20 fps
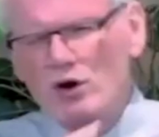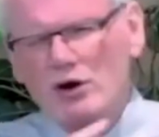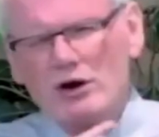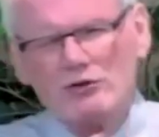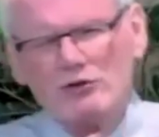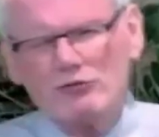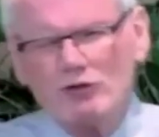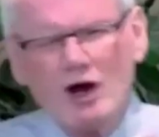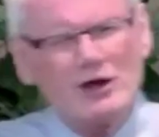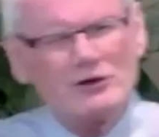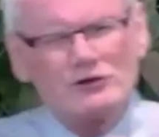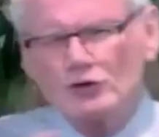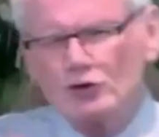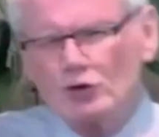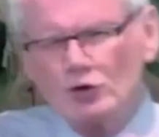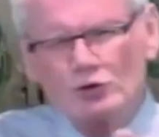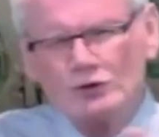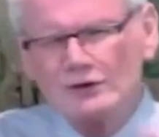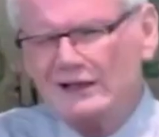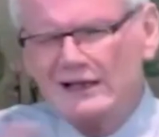we're not
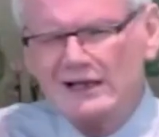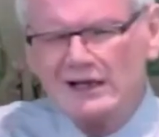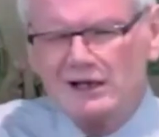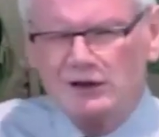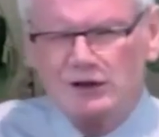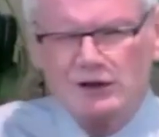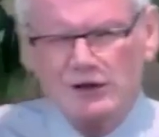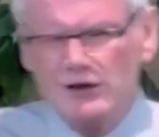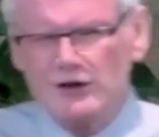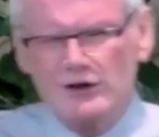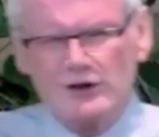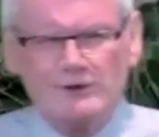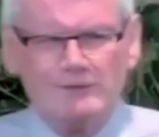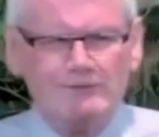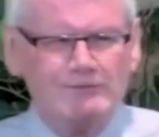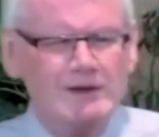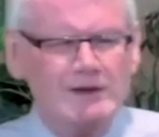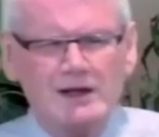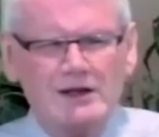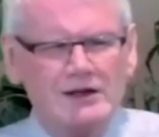totally clear.
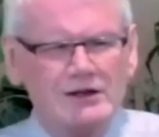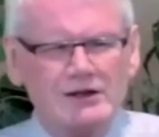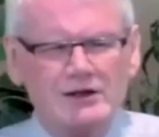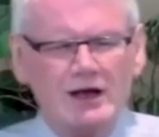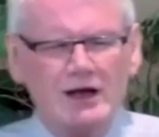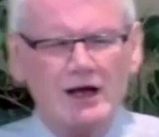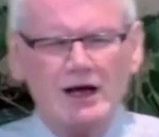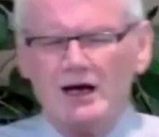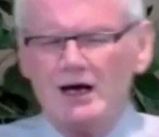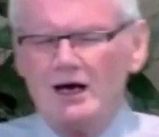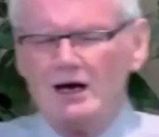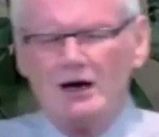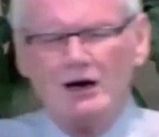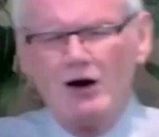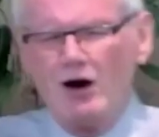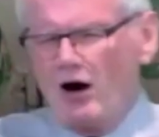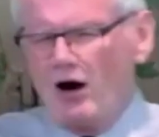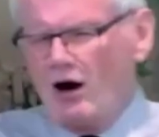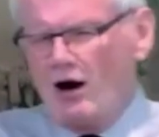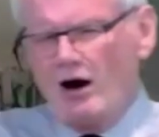
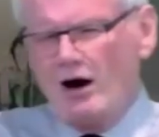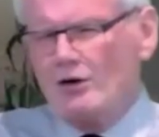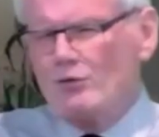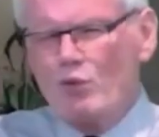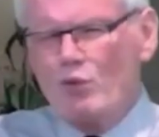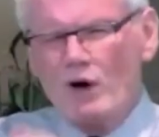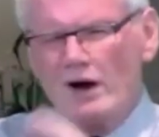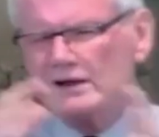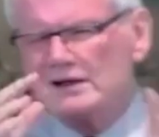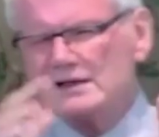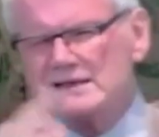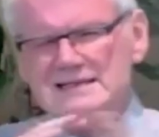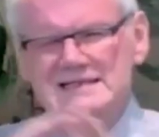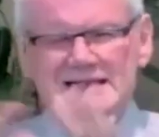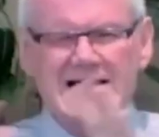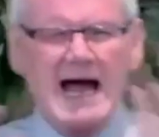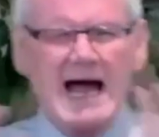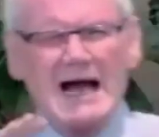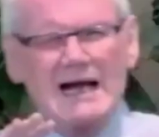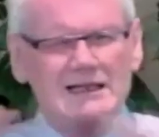on what
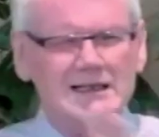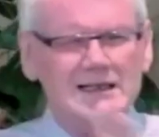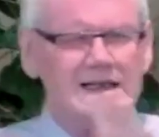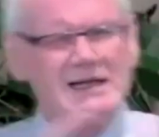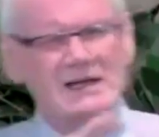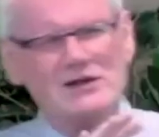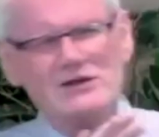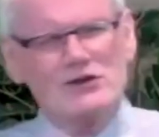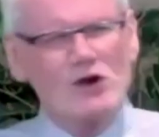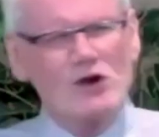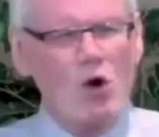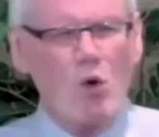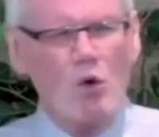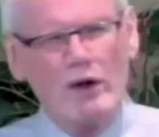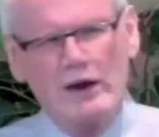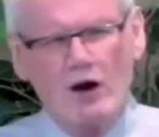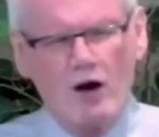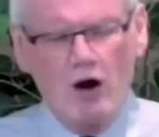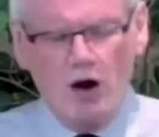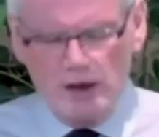exactly is
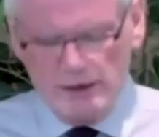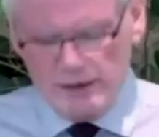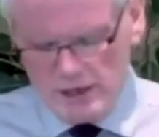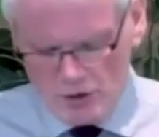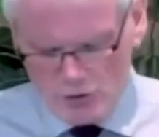going on